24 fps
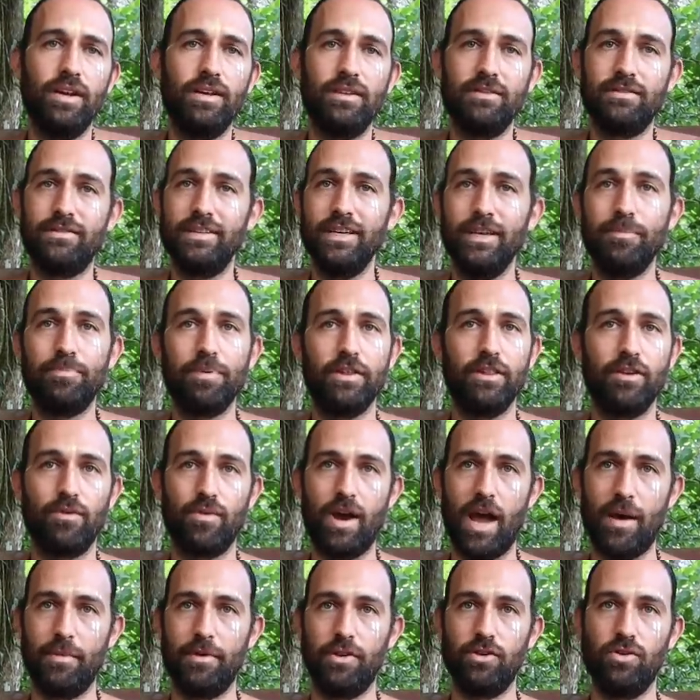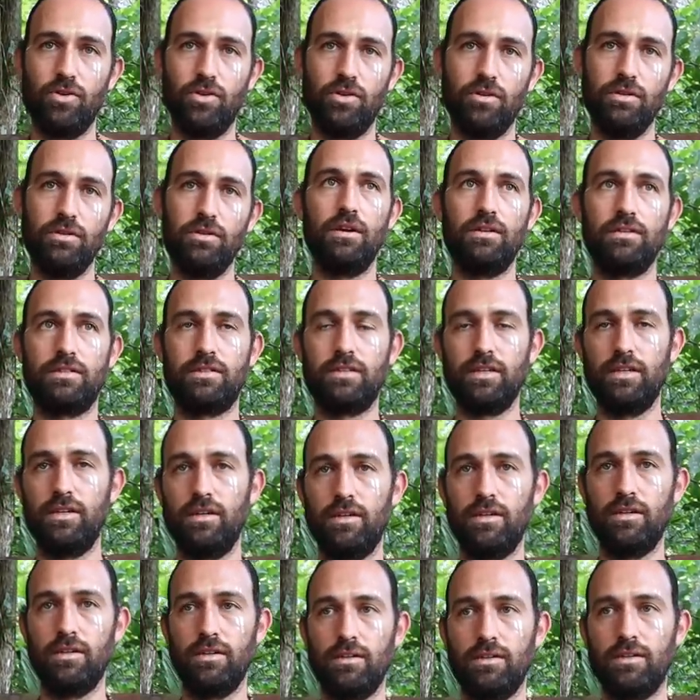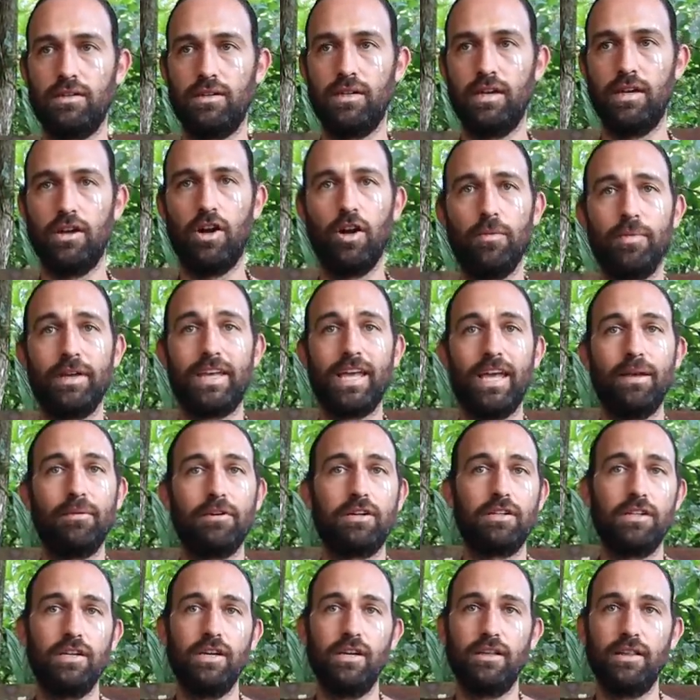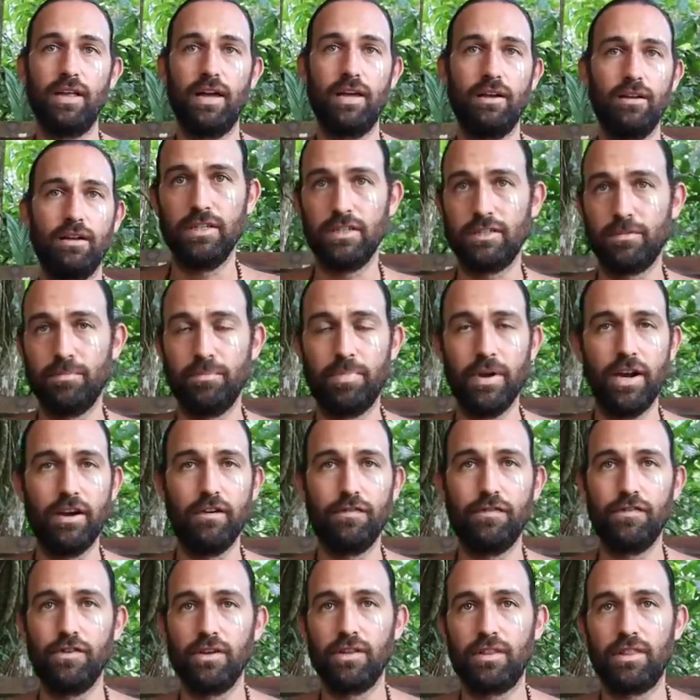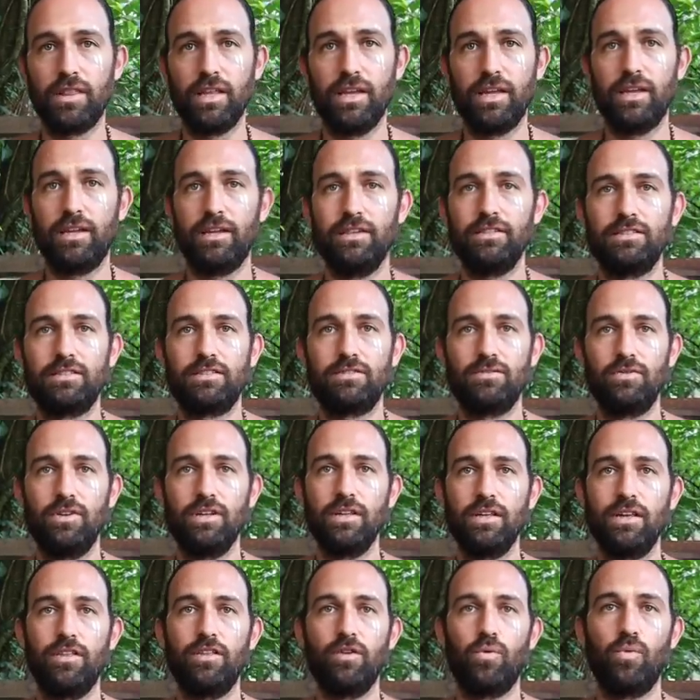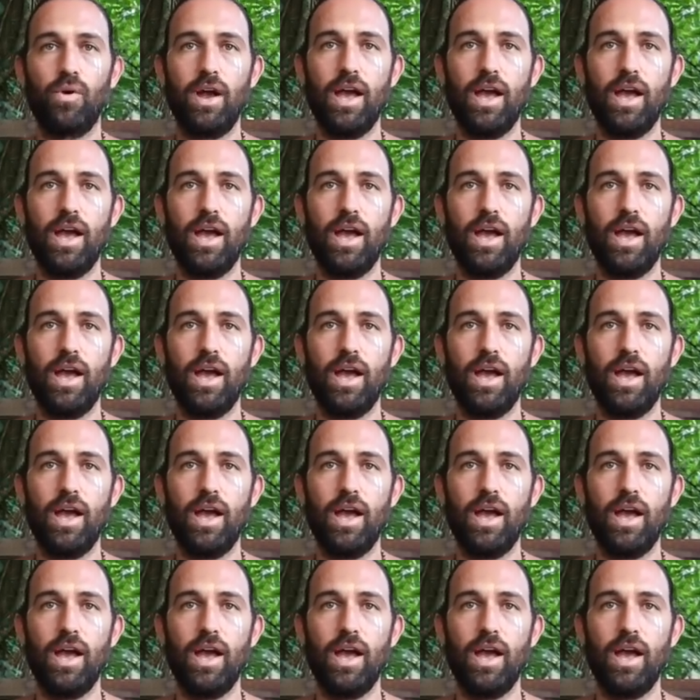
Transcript: went deep in the rabbit hole until it all became clear that this barefoot thing is really the